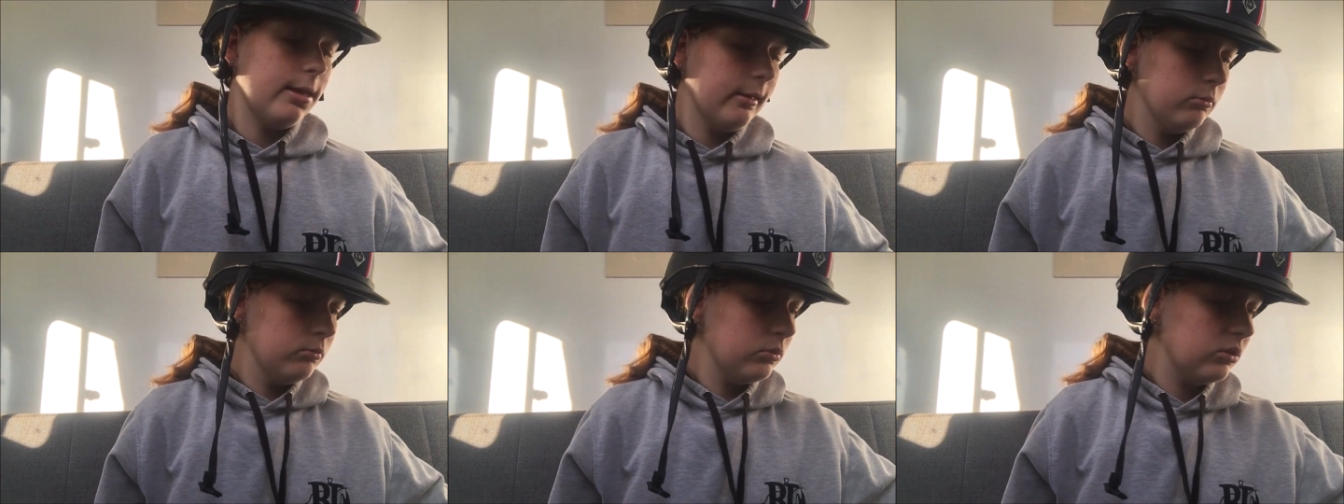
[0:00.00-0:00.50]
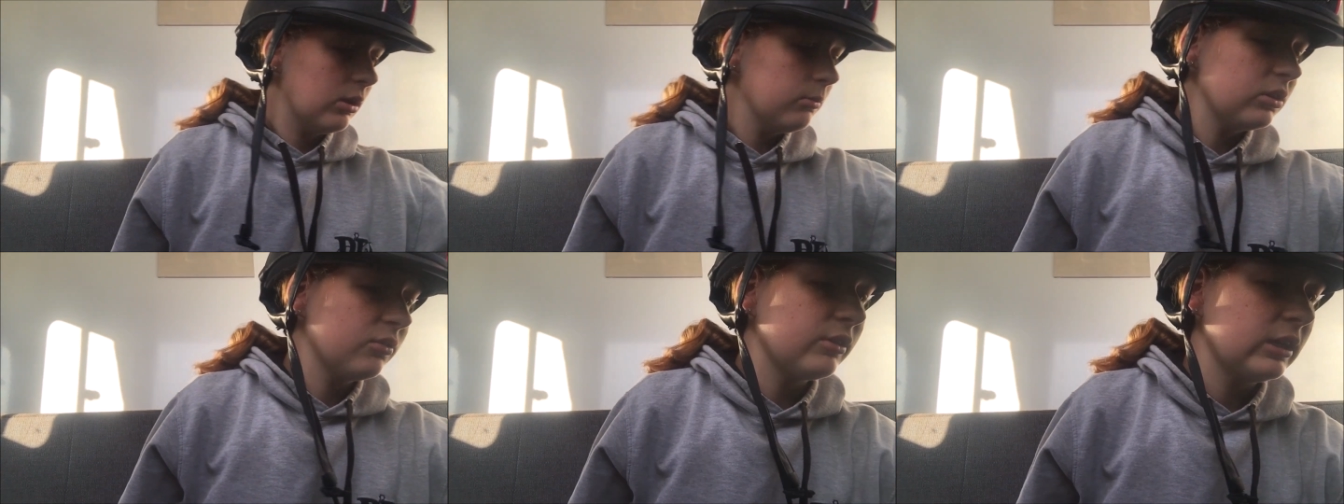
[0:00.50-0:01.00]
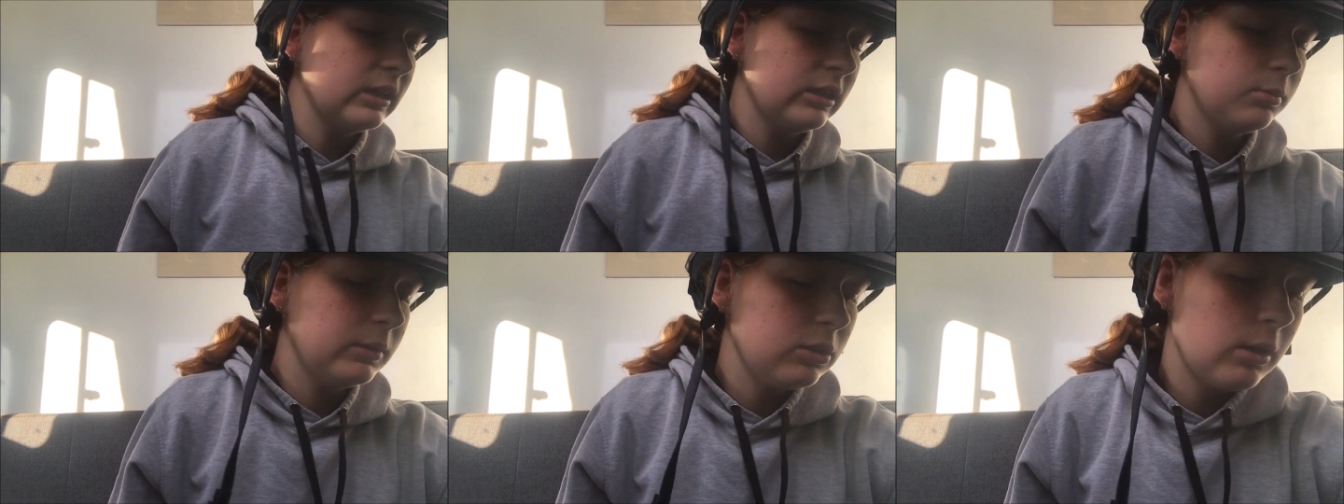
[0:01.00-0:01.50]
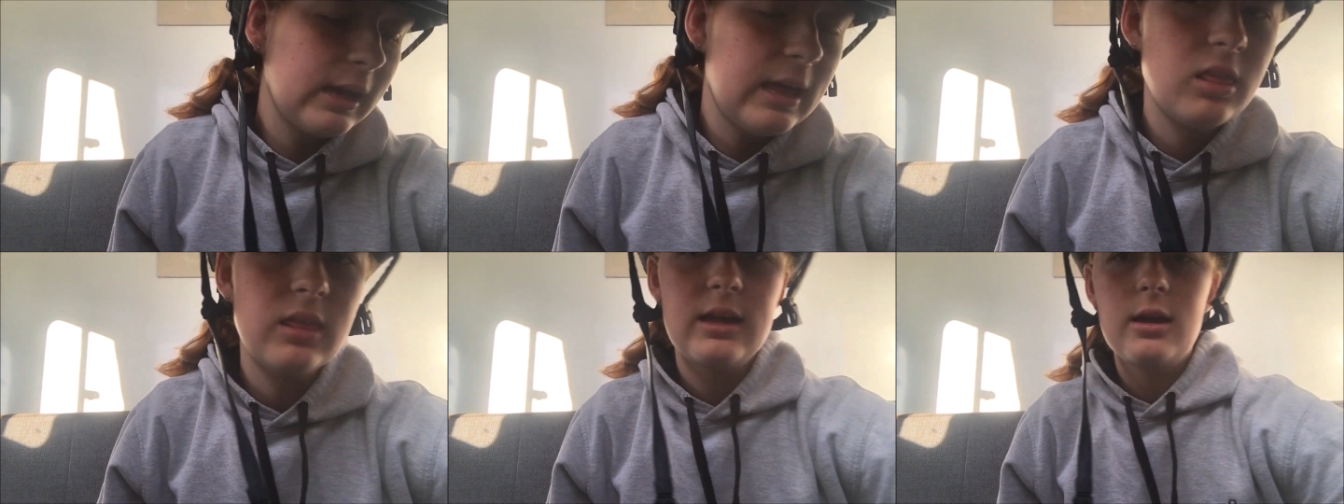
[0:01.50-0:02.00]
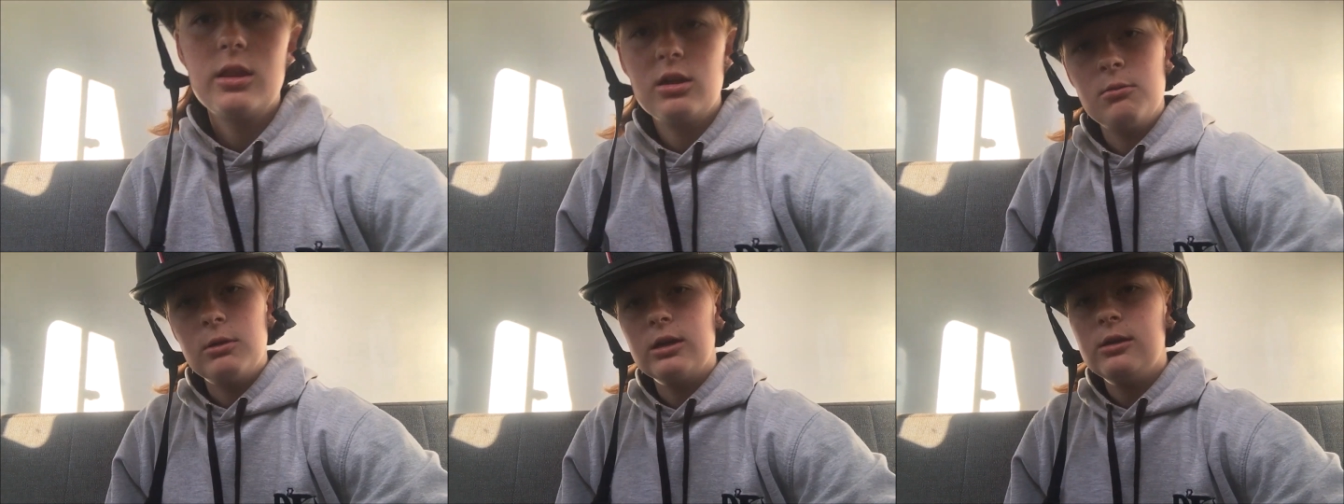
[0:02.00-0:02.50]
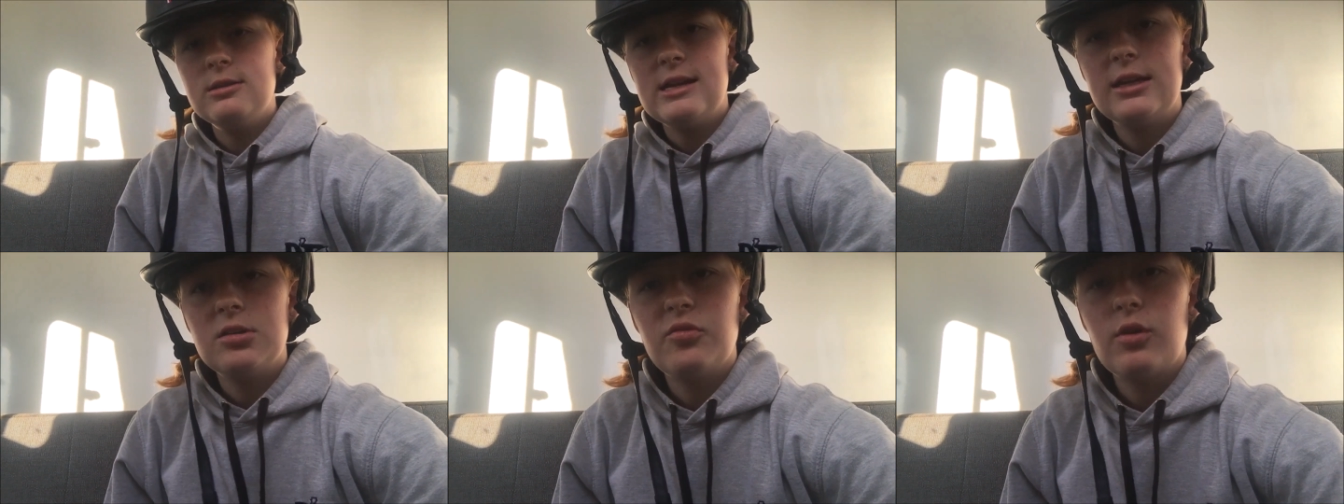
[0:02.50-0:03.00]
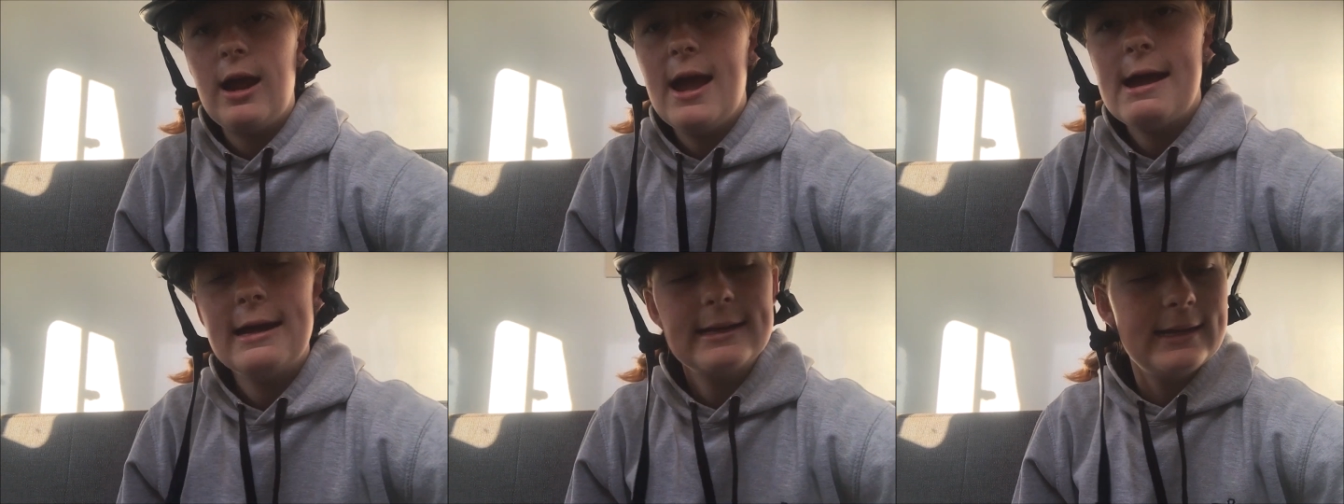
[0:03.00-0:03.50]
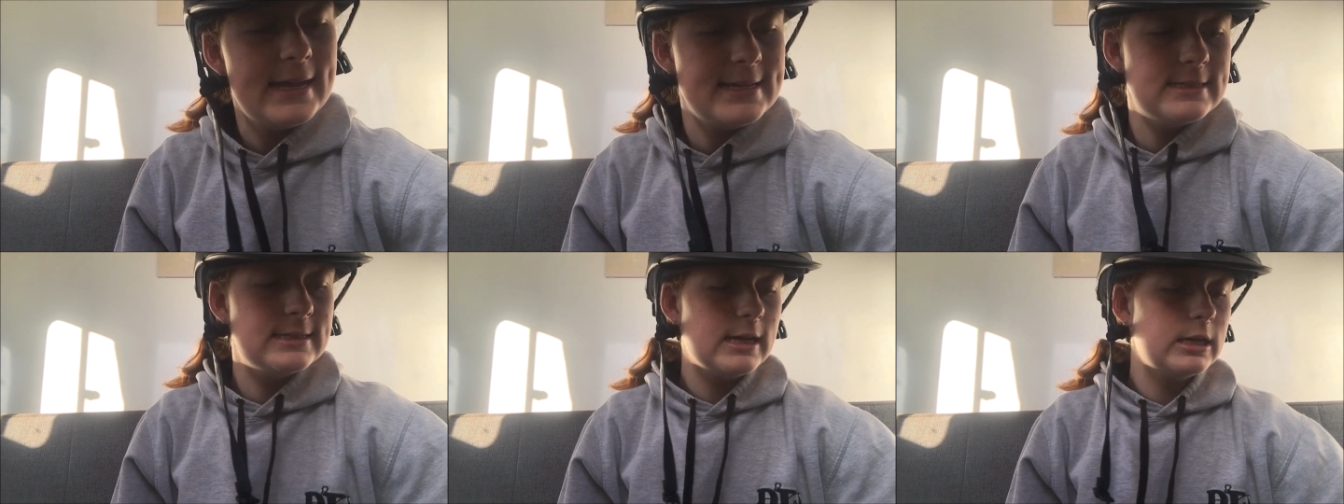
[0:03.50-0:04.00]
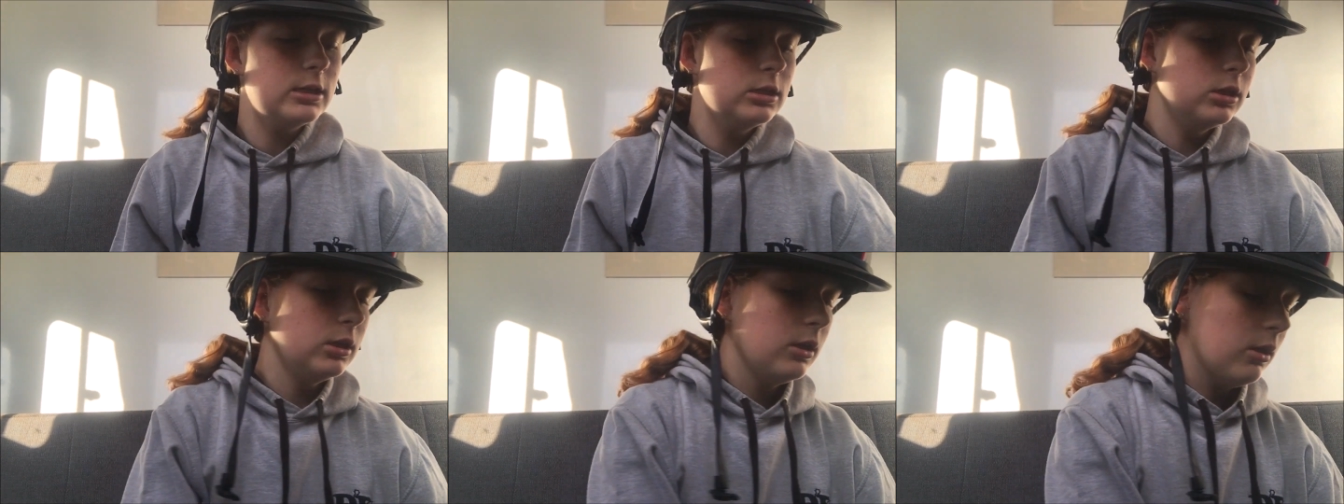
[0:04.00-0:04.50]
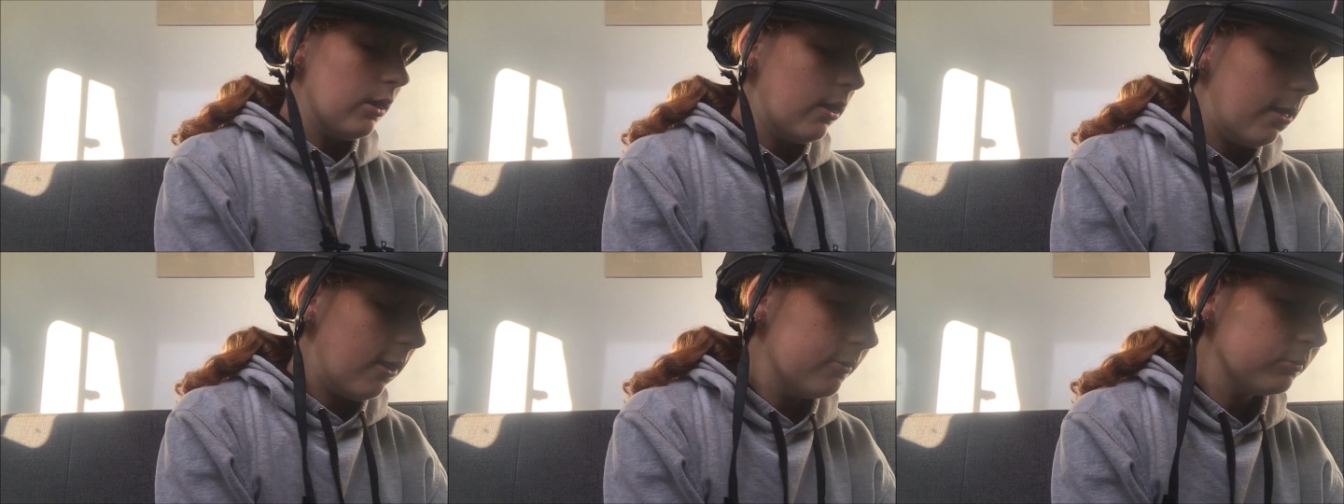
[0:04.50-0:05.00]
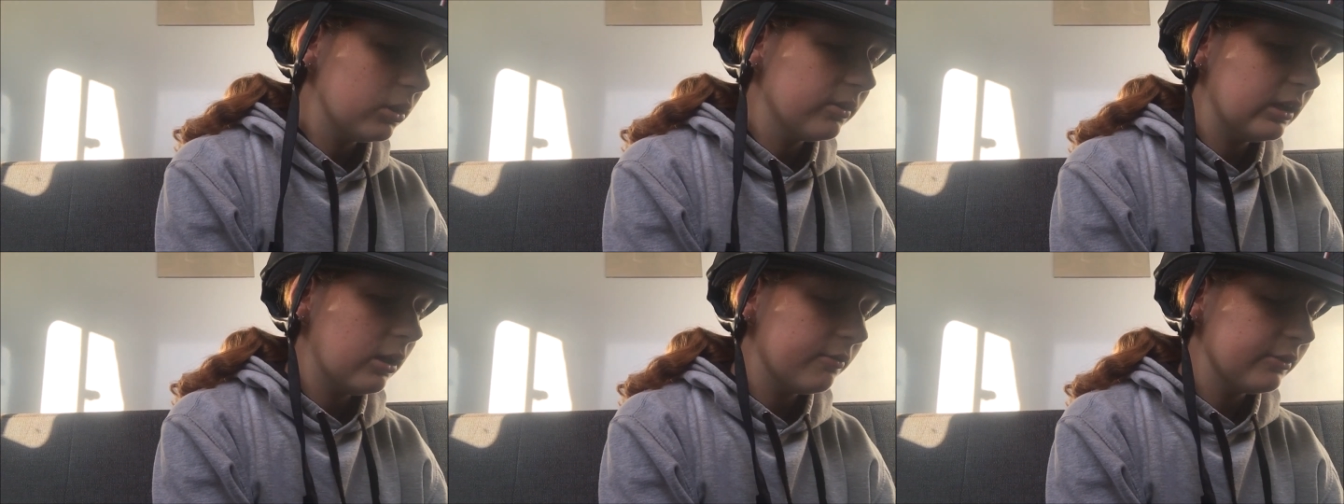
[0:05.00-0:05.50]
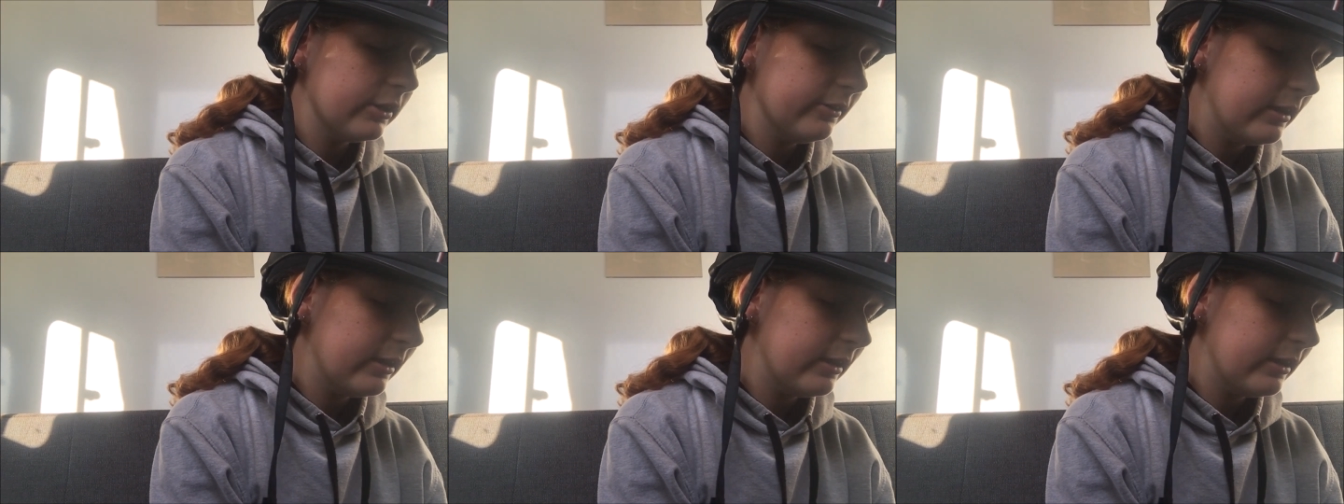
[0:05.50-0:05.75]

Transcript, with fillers: Um, so we don't really need to be doing anything. I think we're going to take him for a hack later because um, he can't really